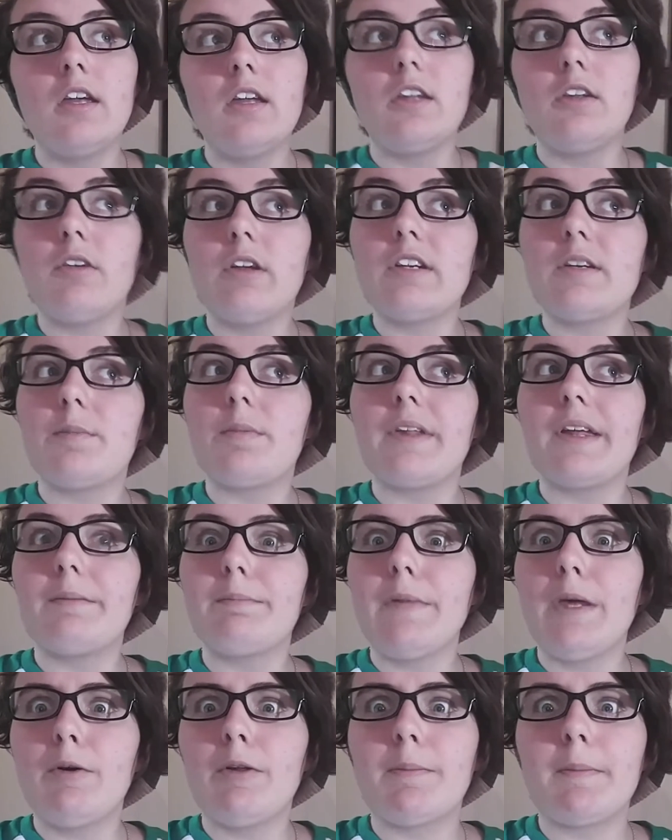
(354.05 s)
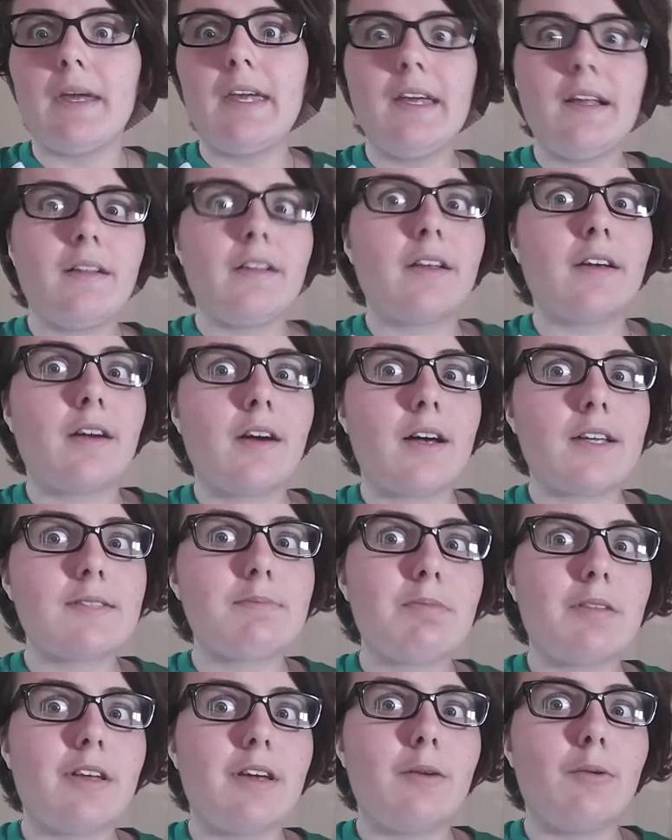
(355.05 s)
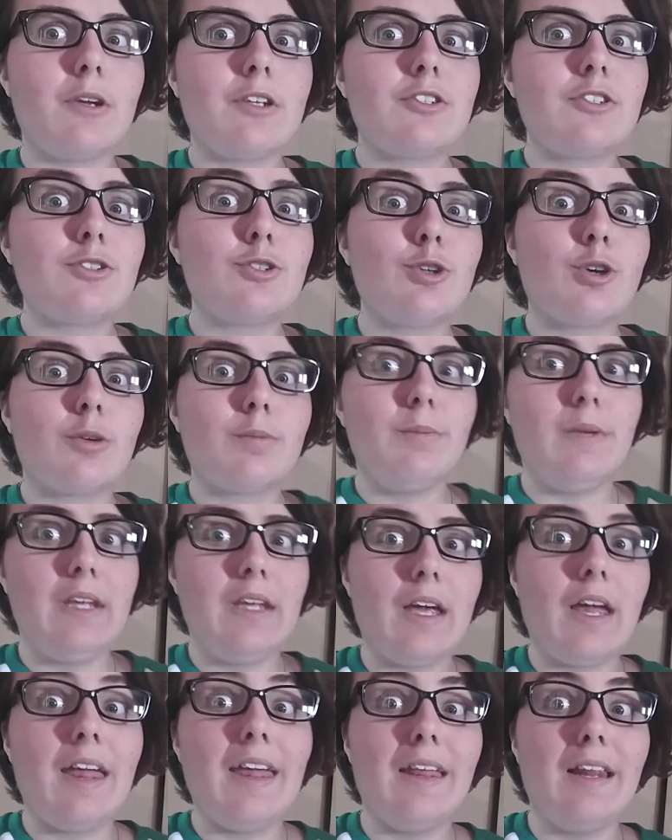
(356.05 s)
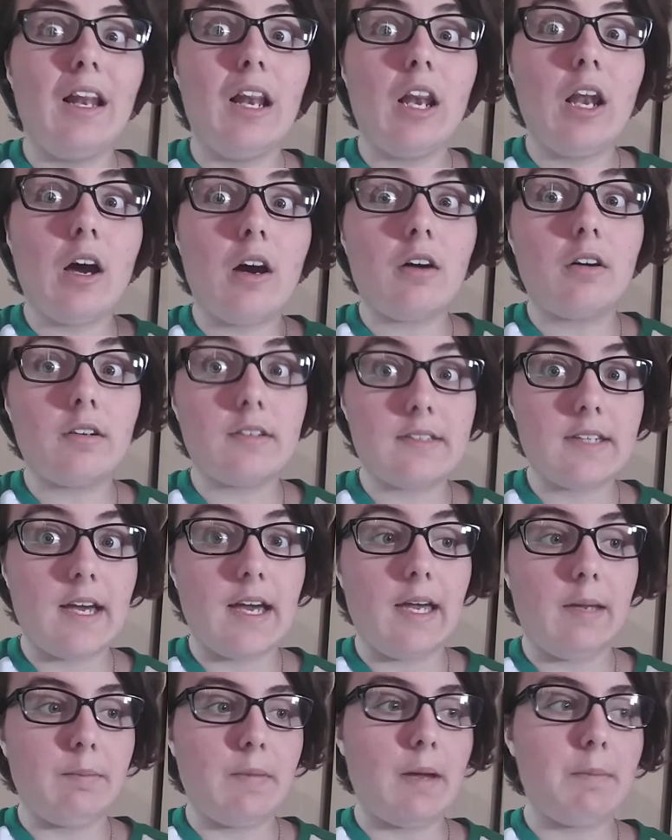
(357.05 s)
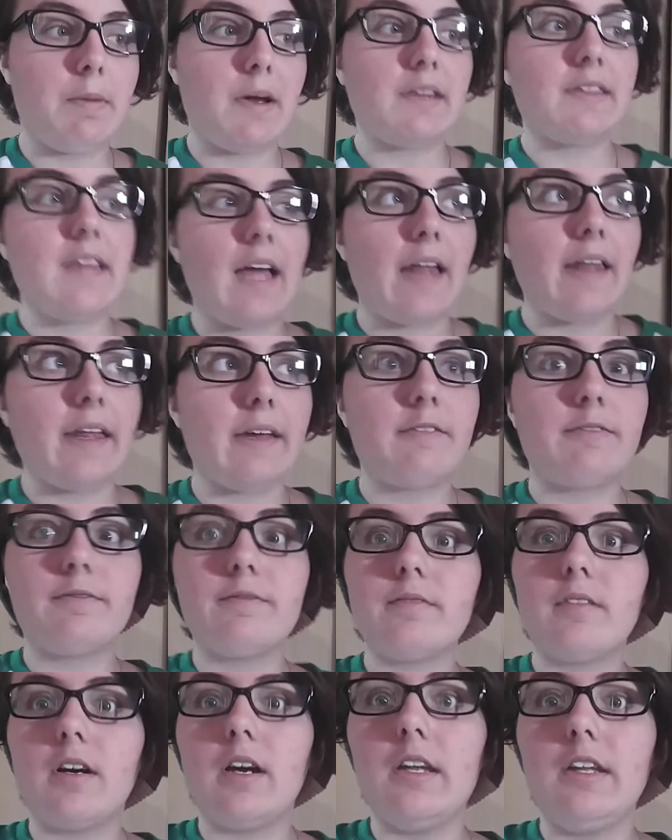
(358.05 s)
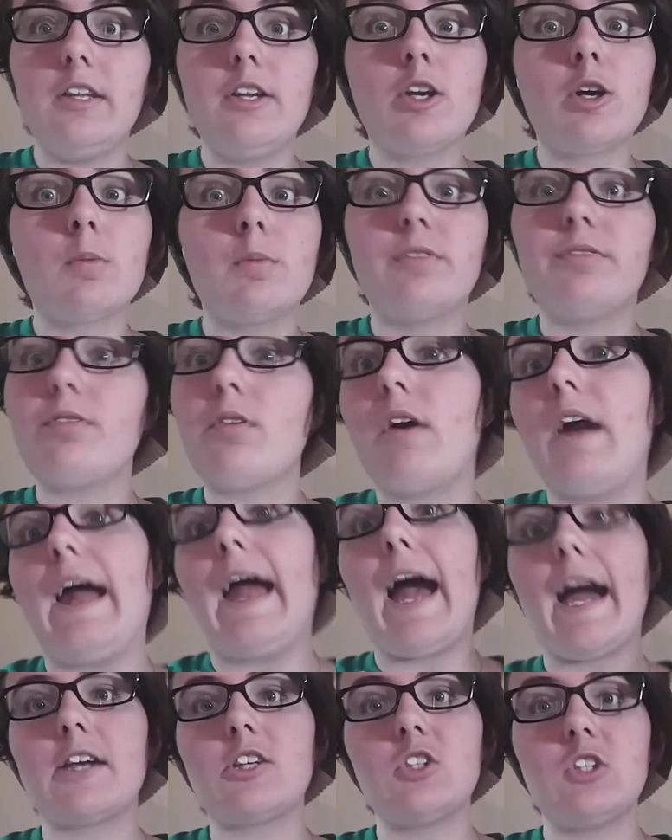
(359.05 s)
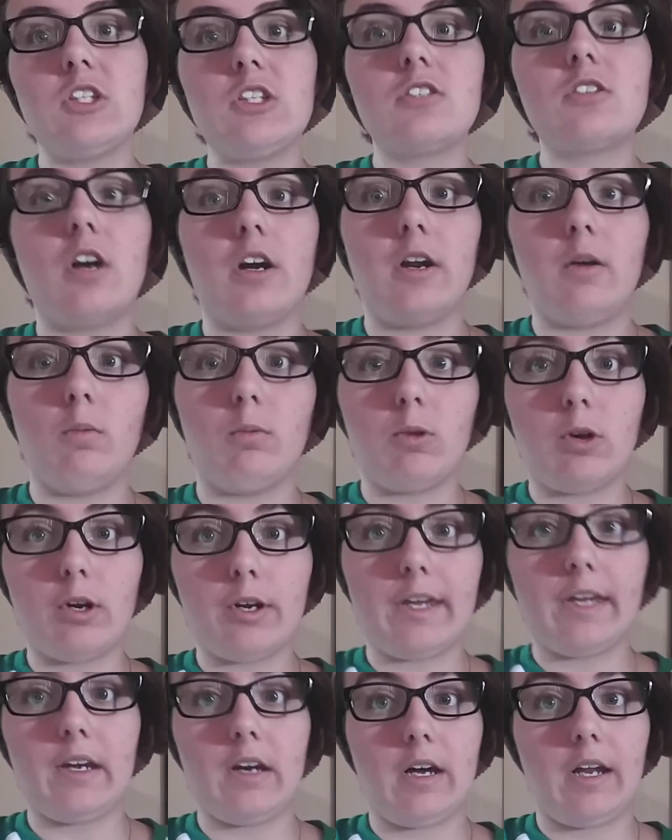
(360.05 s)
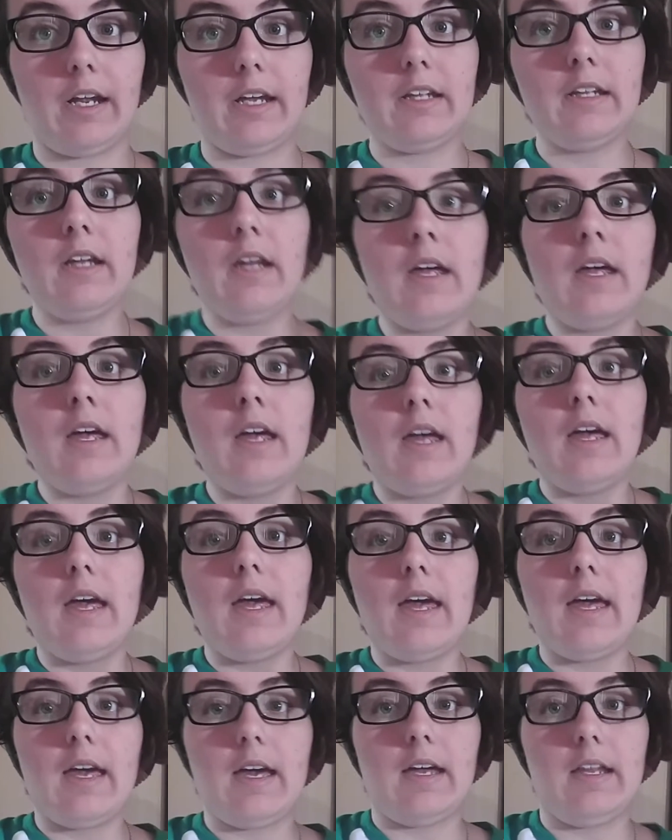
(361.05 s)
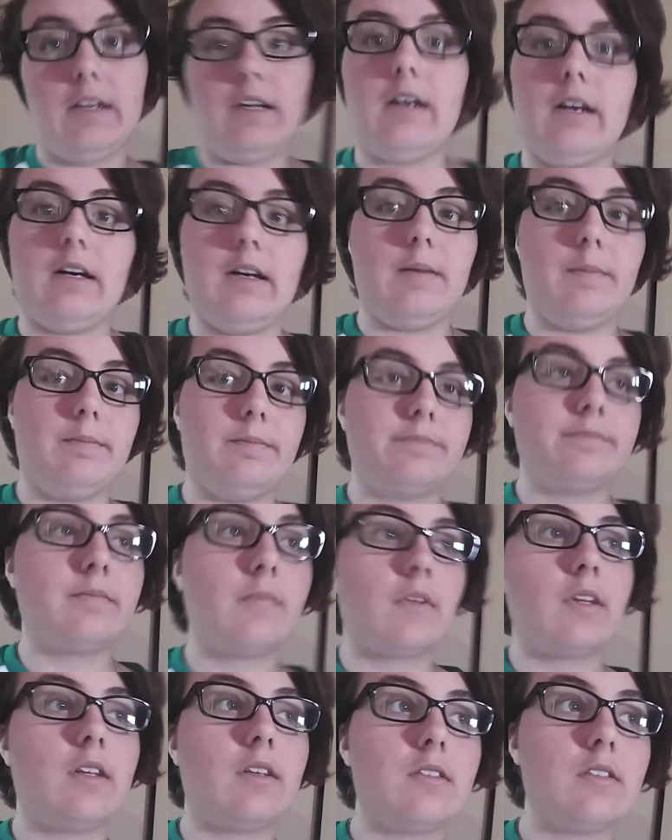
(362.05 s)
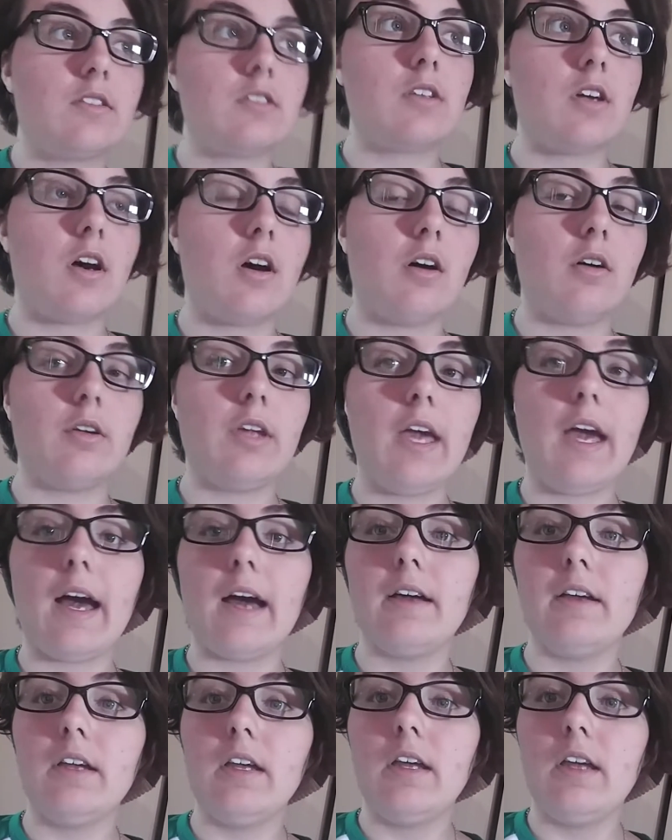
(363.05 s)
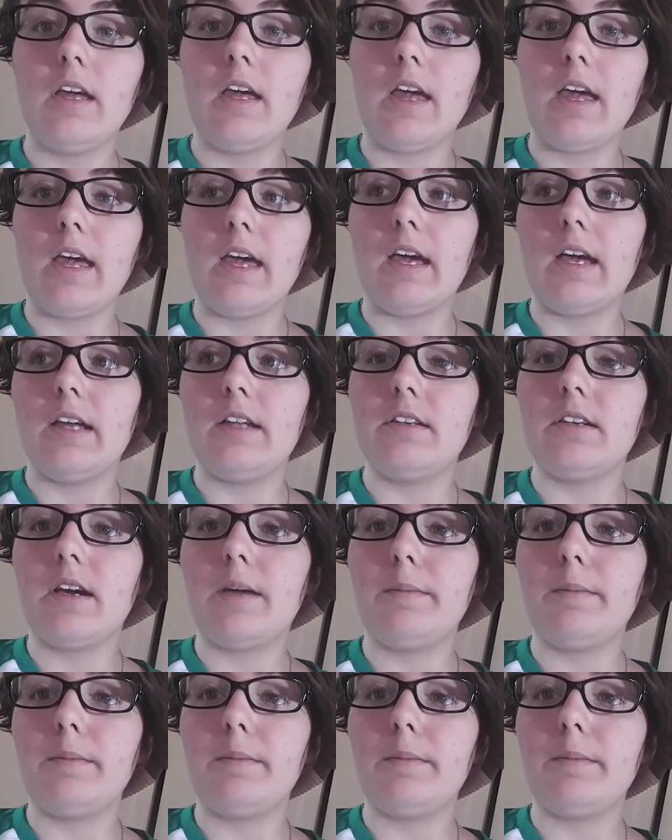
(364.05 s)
you'll end up like me with my England cosplay, which took me a long time. I bought that like a year before I actually started working on it. And, so yeah. And,